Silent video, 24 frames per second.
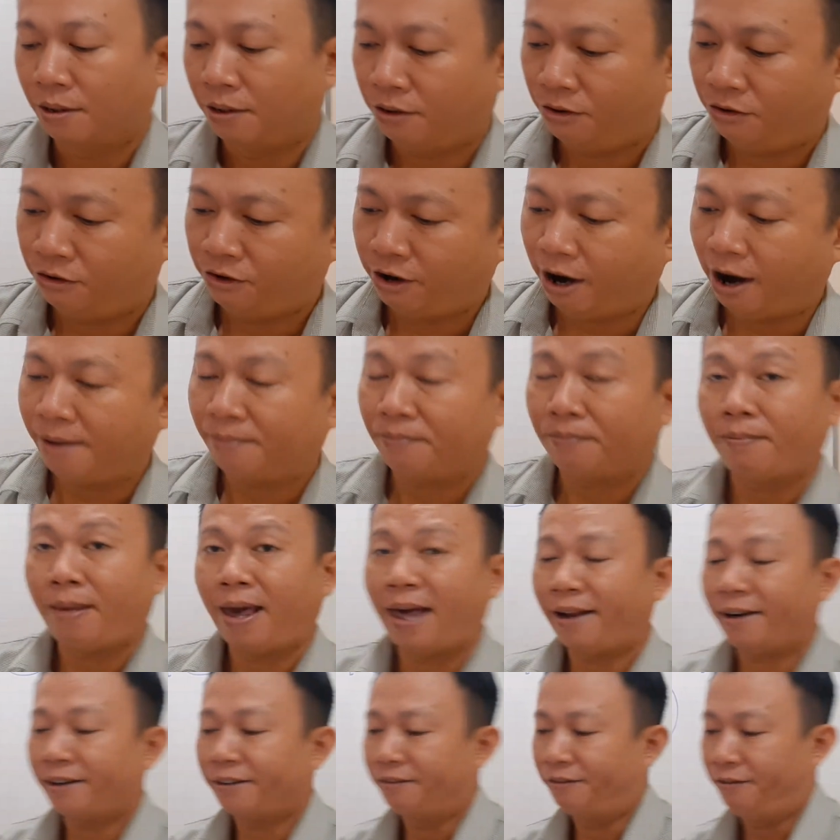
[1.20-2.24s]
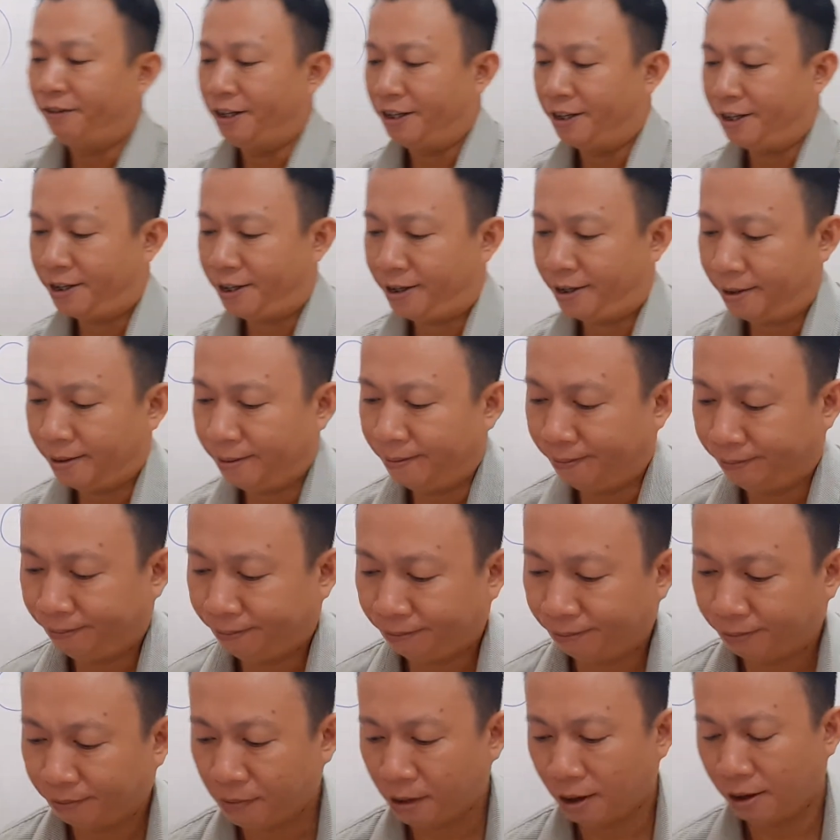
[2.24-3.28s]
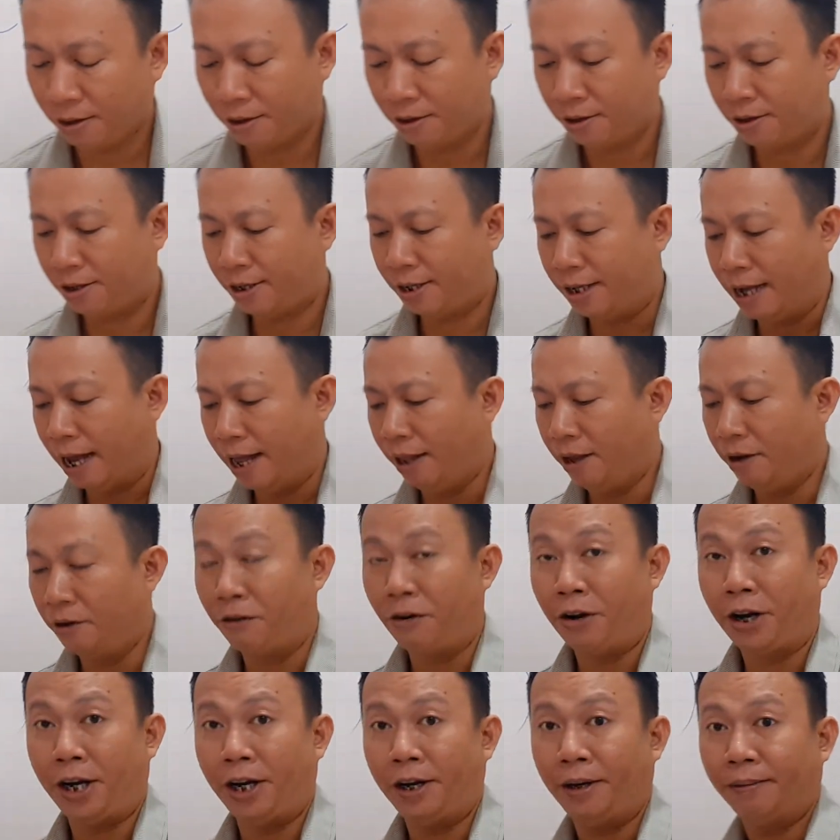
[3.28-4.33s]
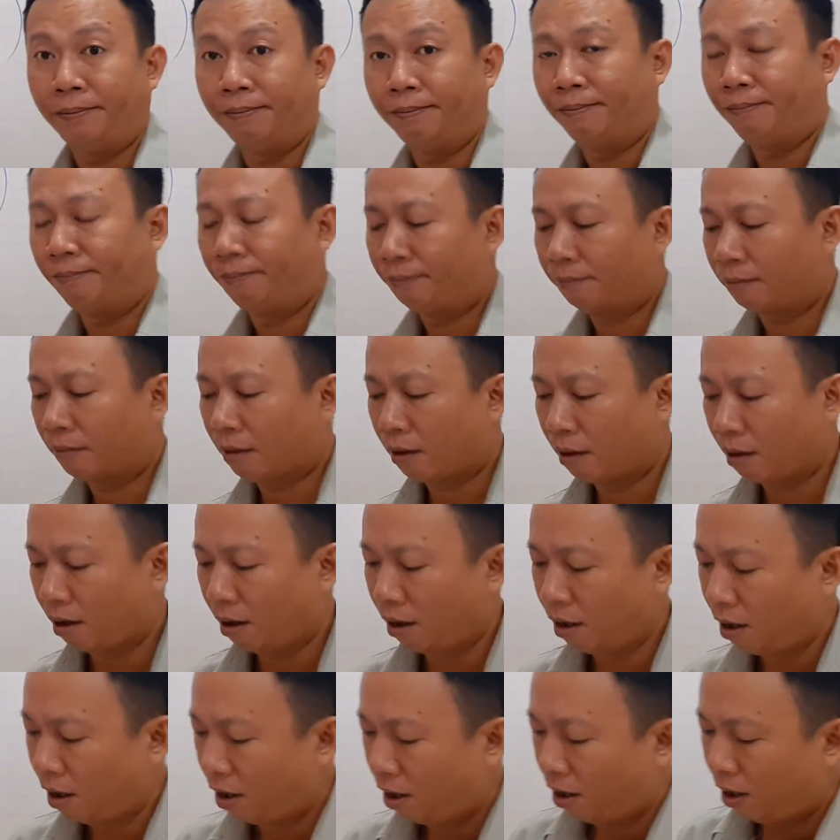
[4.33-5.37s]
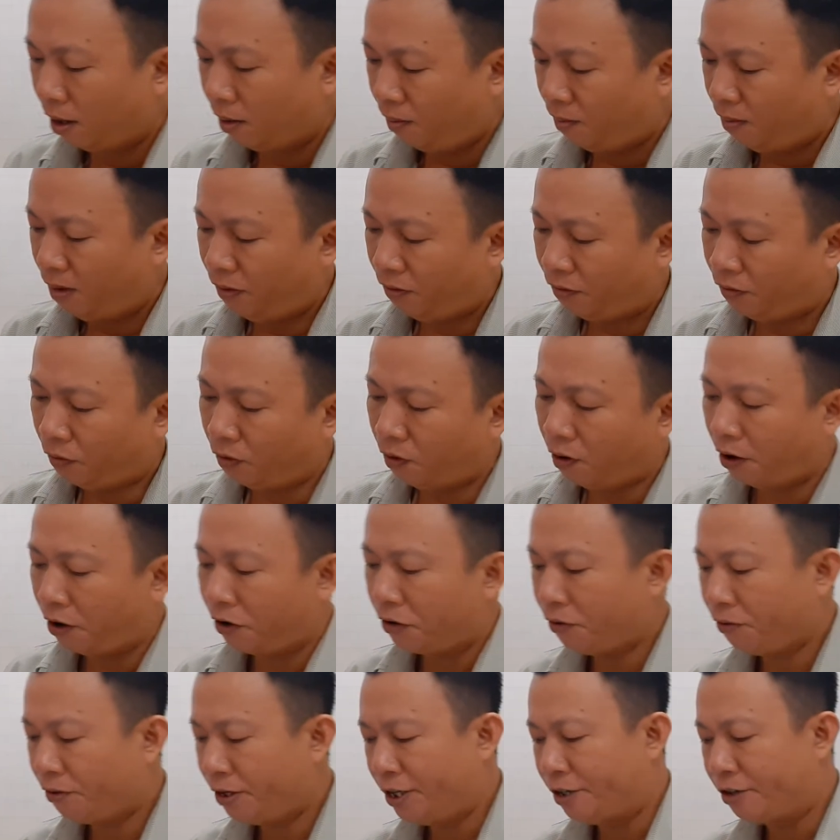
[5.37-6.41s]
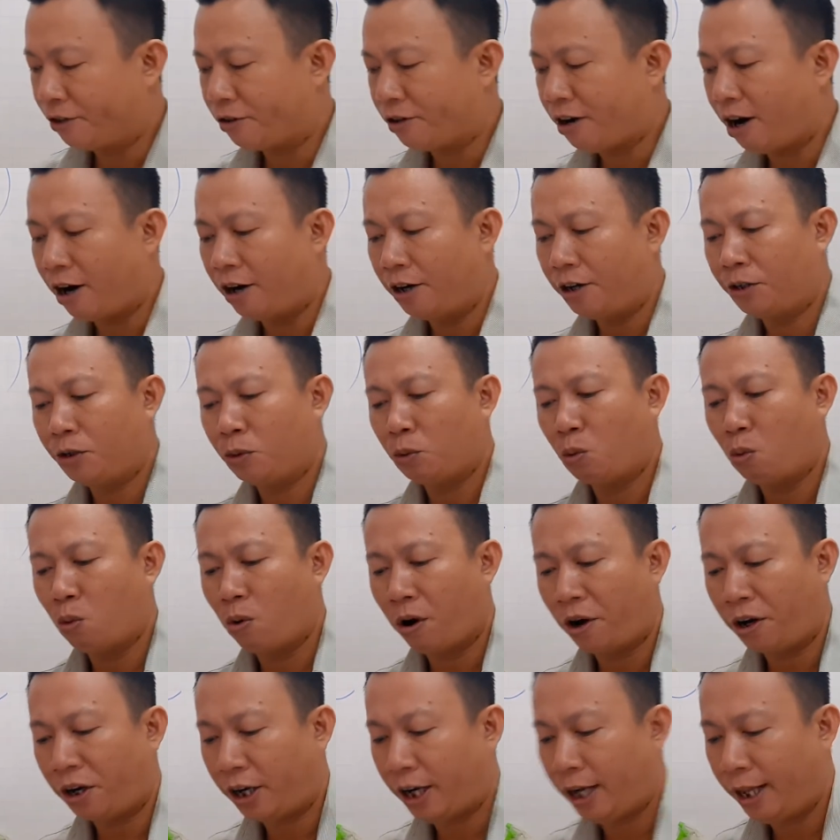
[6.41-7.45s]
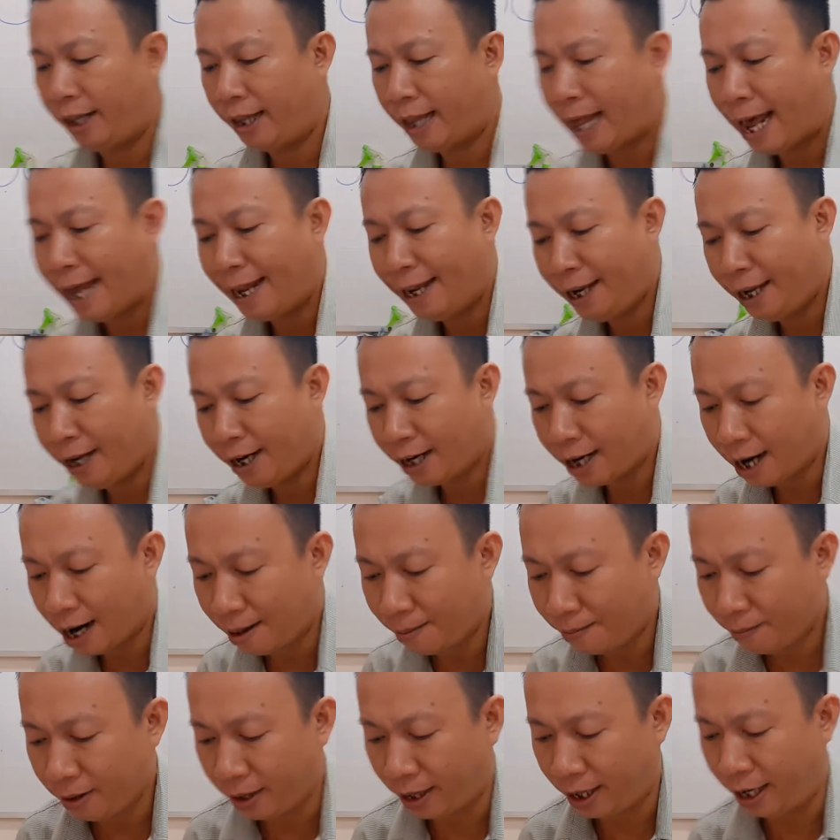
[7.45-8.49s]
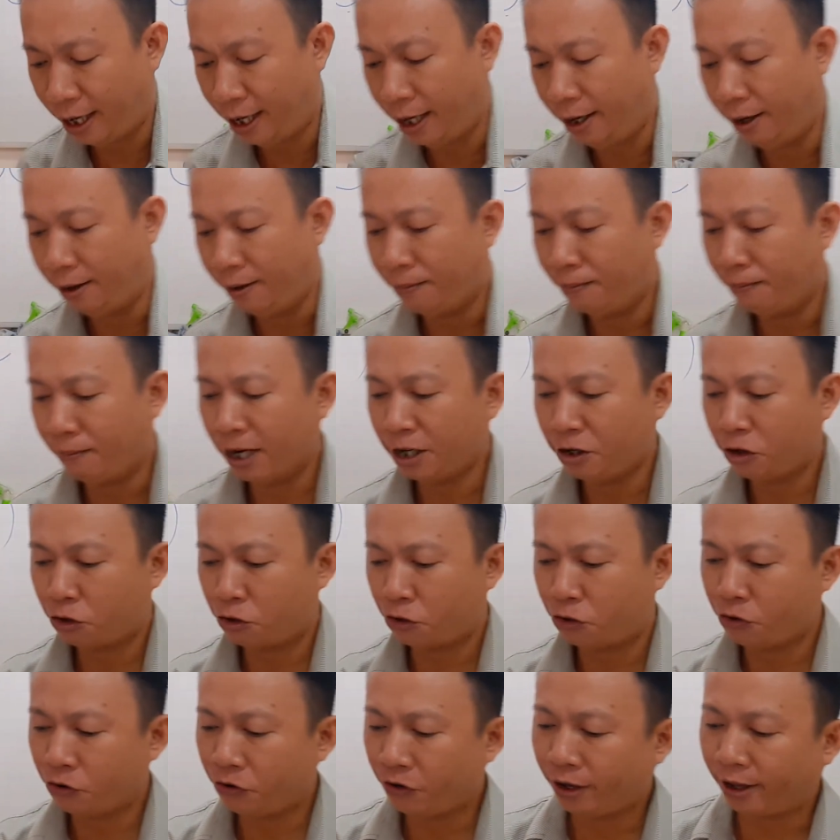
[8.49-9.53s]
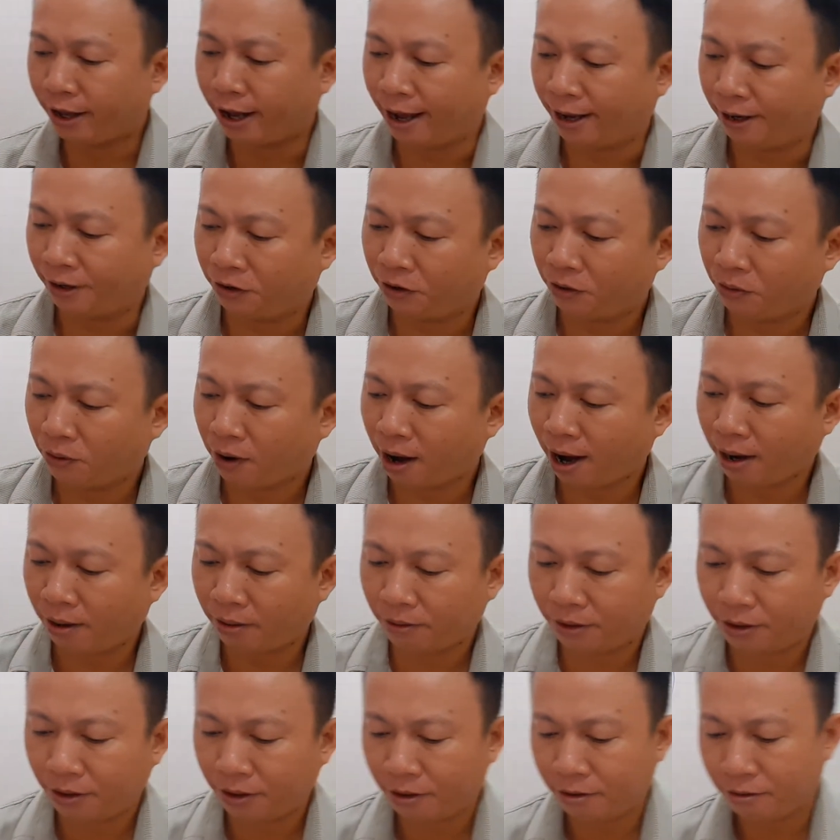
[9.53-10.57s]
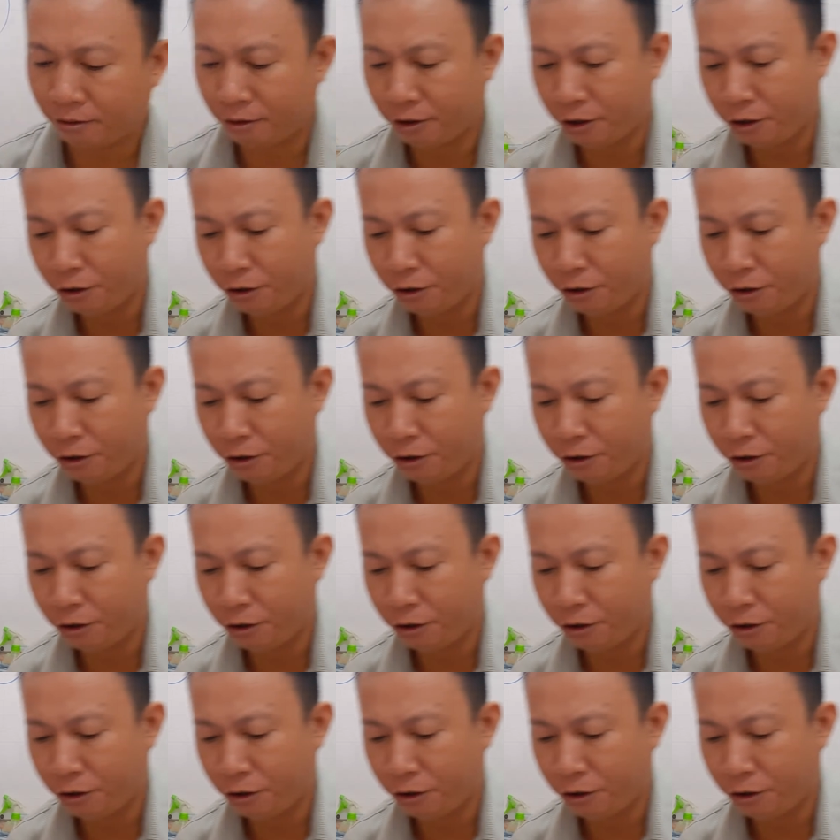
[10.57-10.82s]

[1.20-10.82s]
Job benefits, salary. Before you decide to work in any company, make sure that you have good